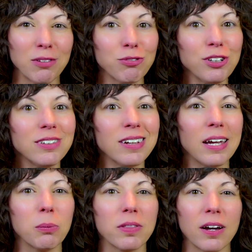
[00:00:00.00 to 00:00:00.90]
every
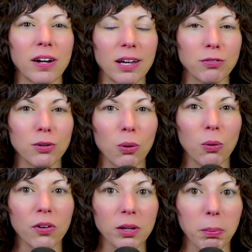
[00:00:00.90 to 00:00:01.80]
day without ever
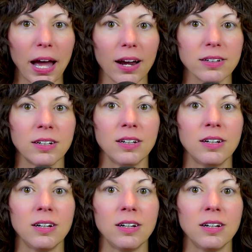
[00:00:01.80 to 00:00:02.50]
holding back.